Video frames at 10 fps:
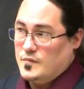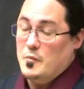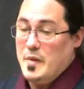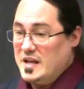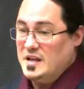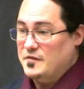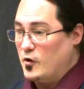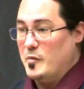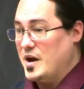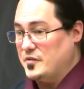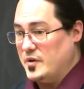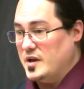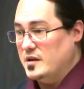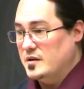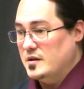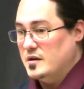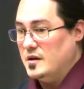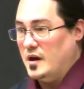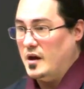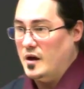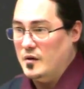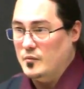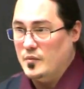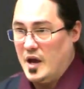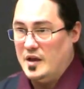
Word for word: they're mainly 4 by 3 um,